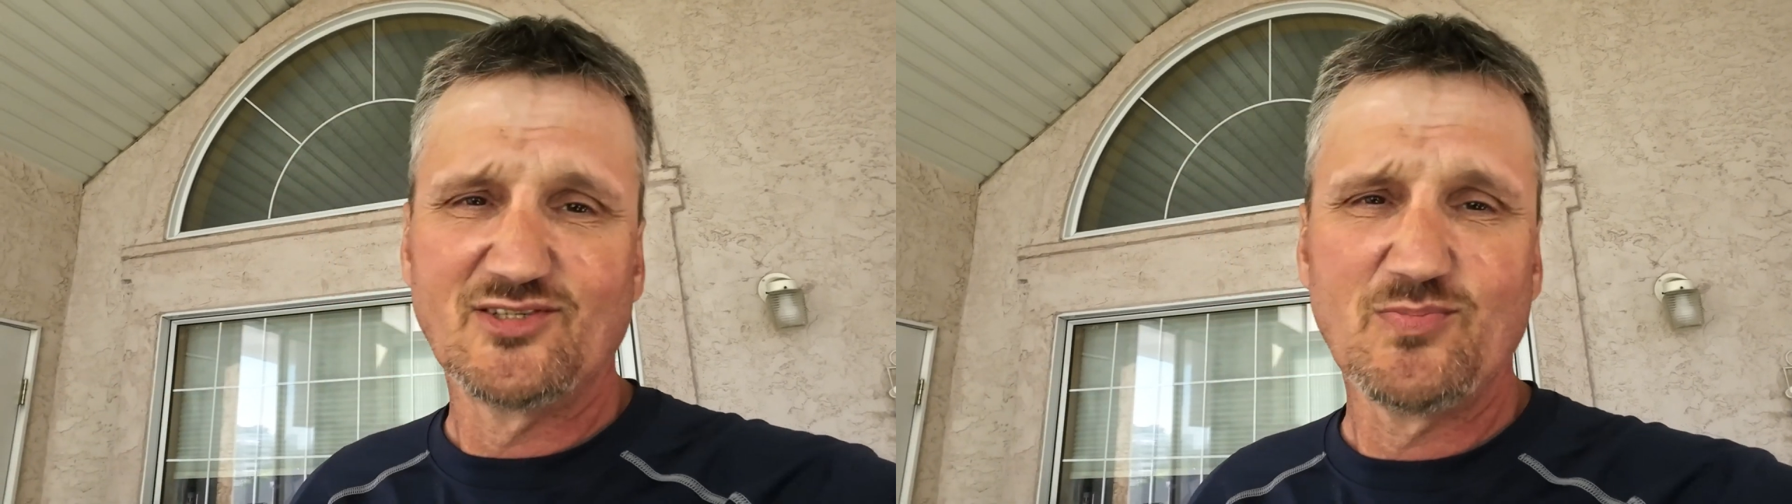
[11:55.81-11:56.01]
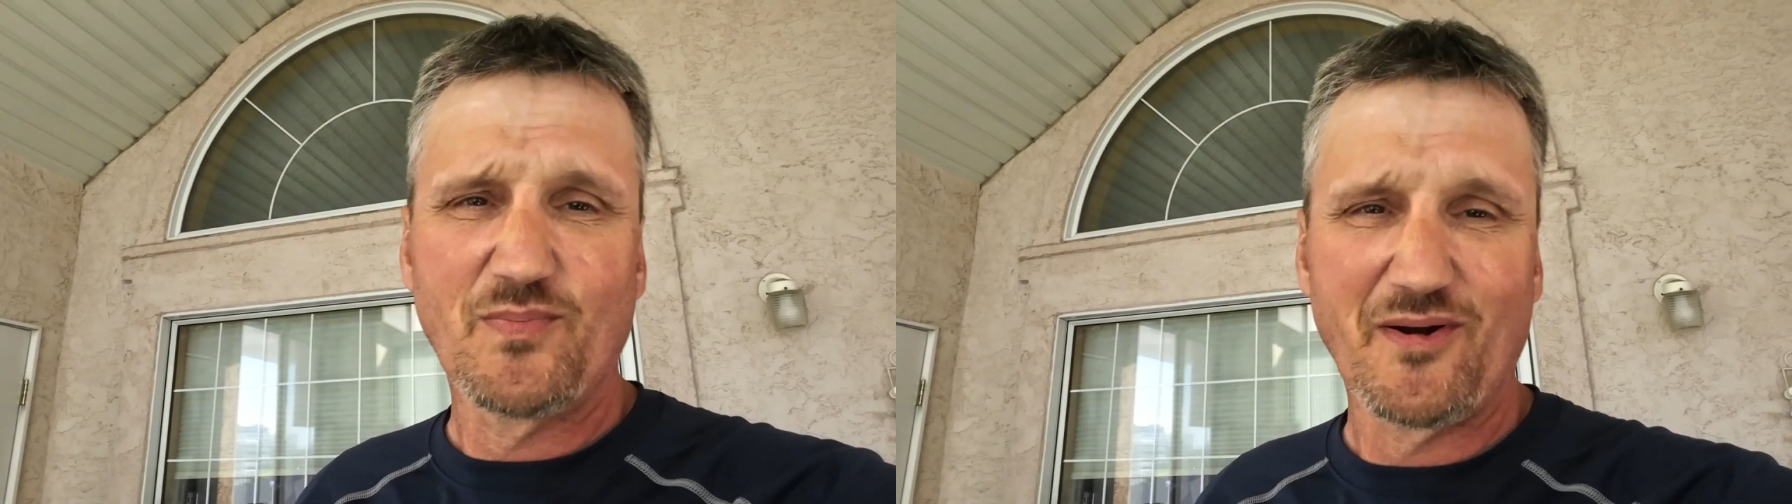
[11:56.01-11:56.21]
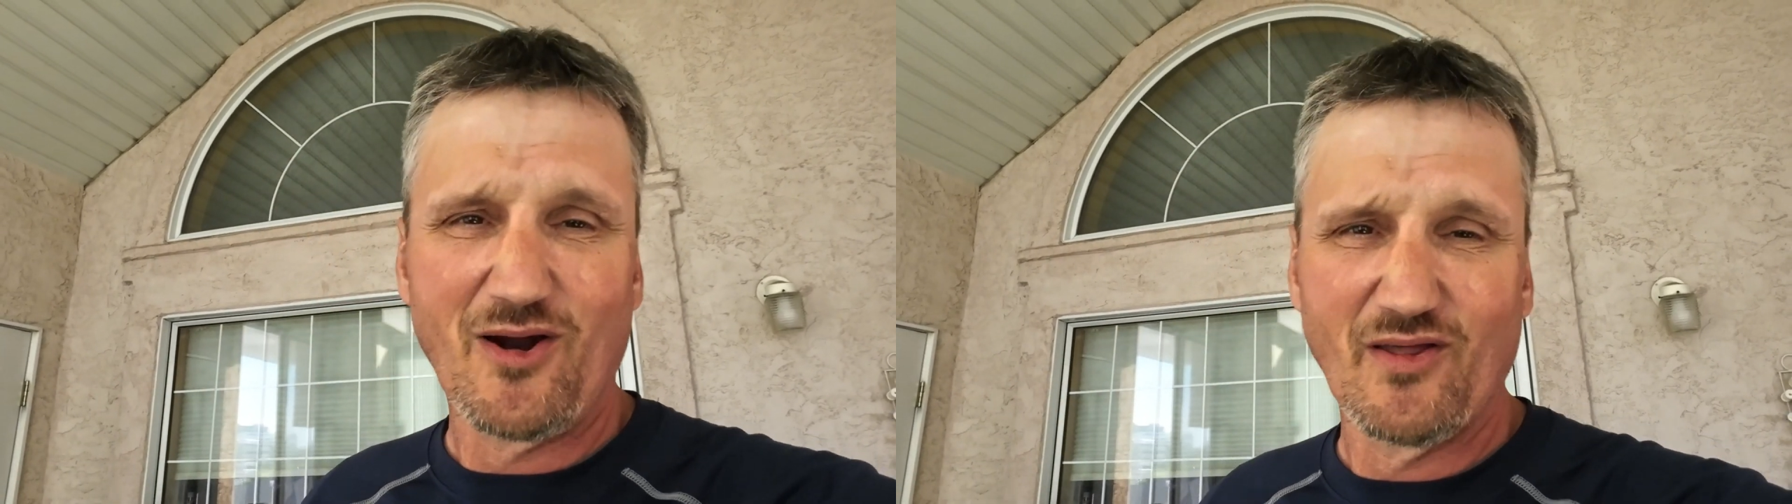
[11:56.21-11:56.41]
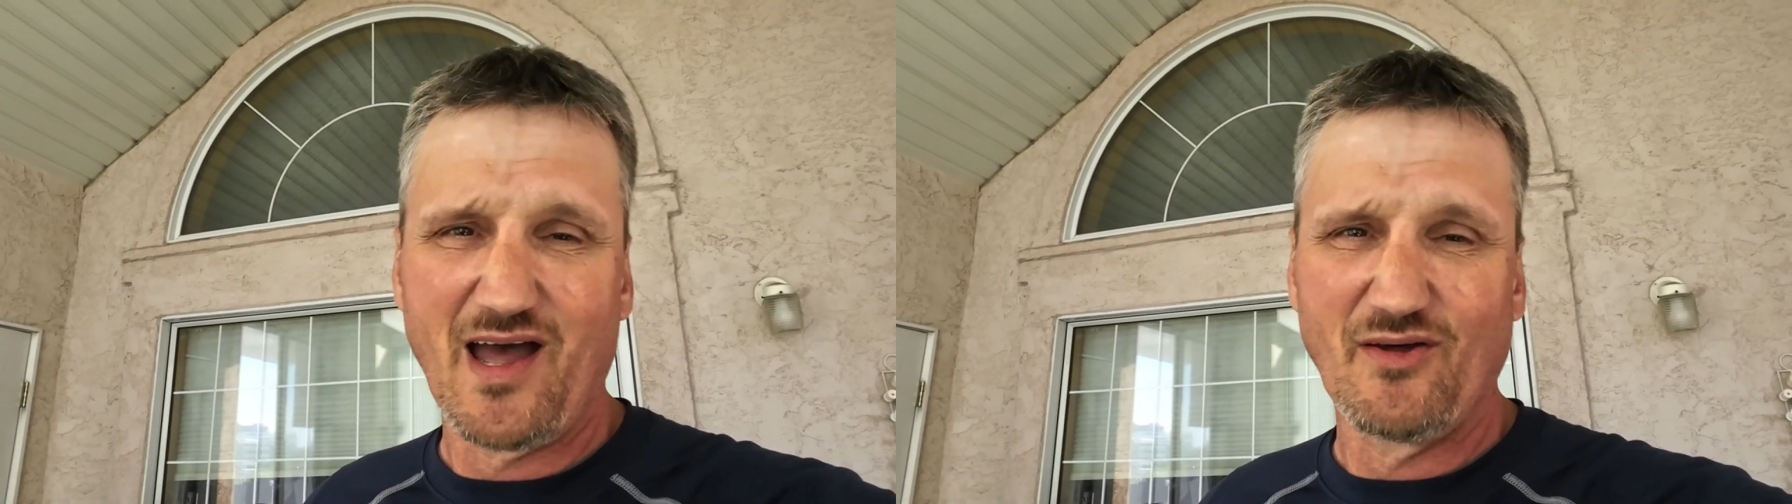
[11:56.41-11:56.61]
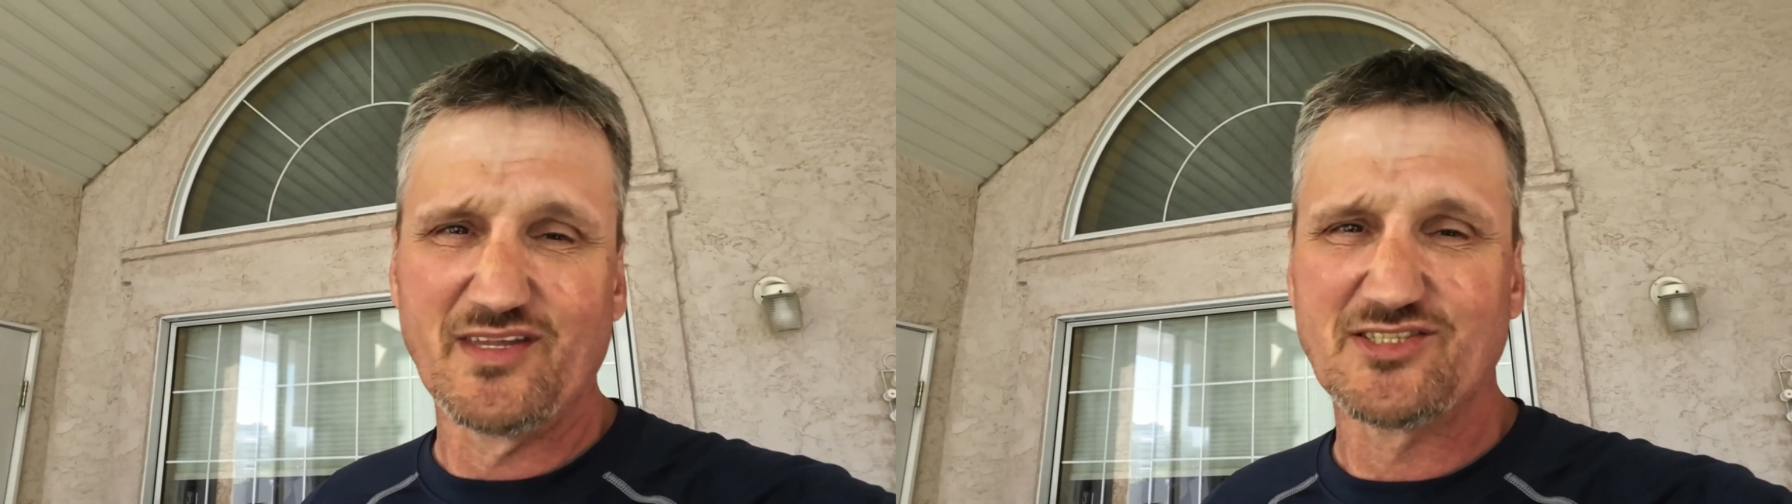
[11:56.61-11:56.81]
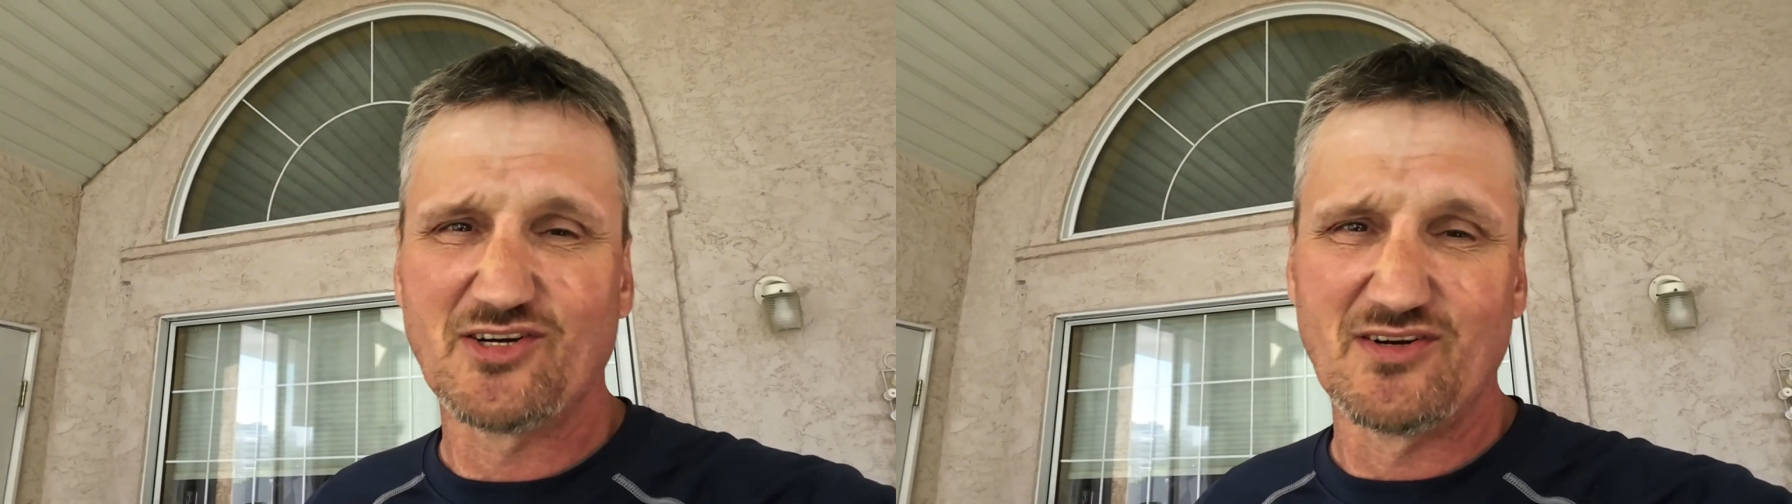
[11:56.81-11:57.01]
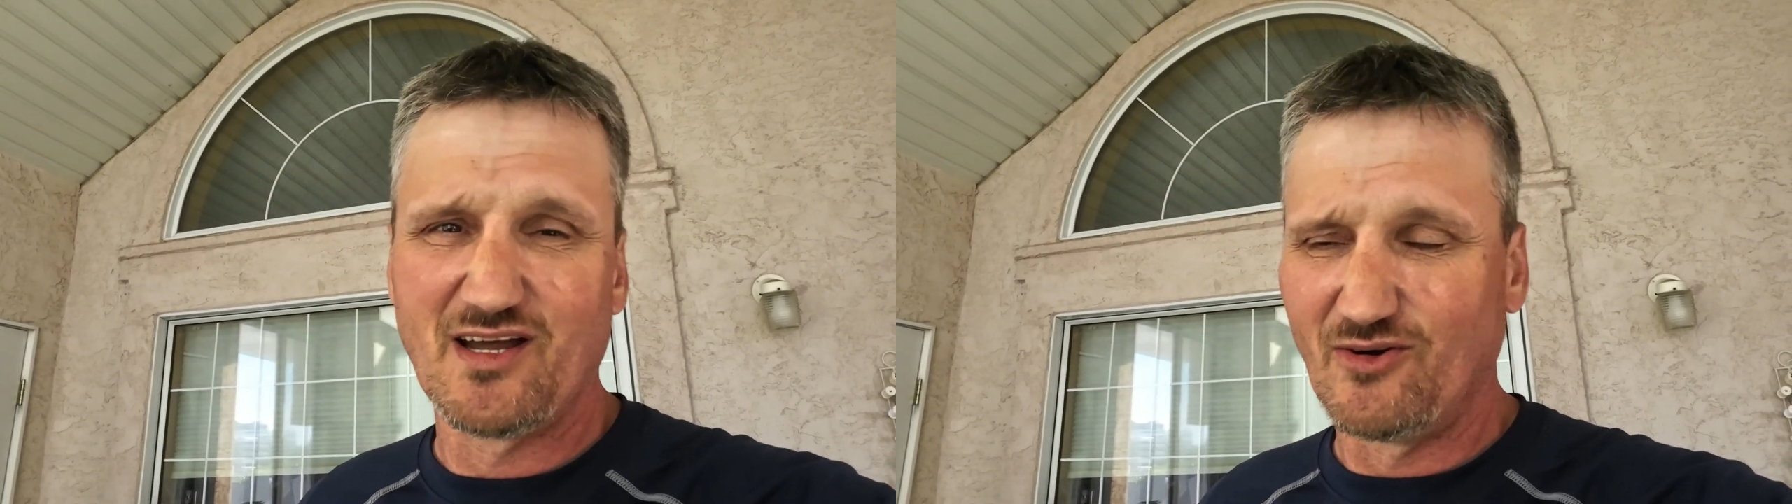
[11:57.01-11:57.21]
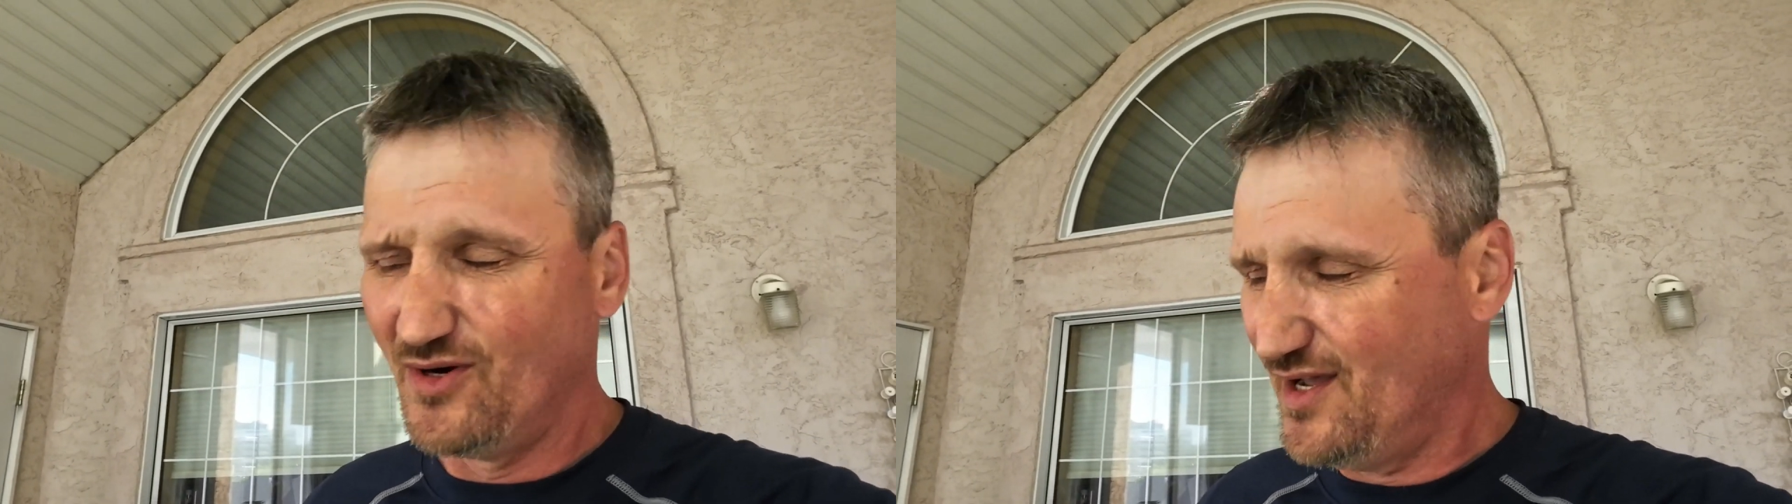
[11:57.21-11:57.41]
super proud of how this
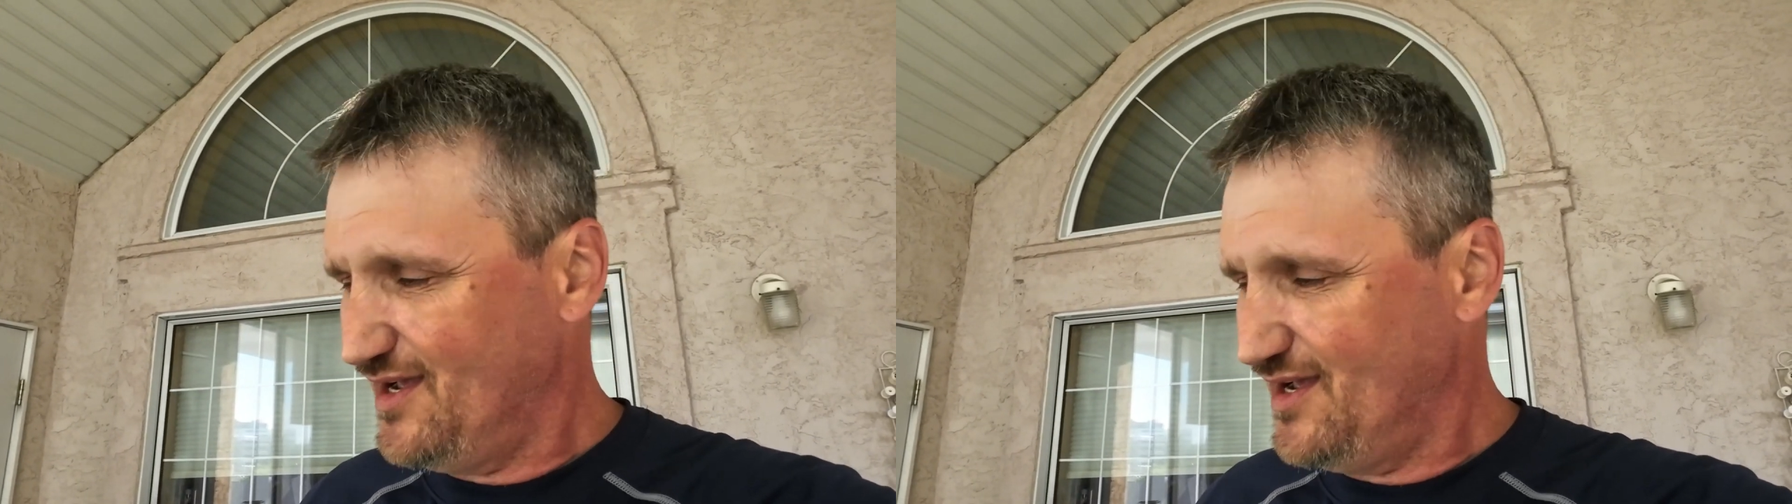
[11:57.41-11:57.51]
turned out.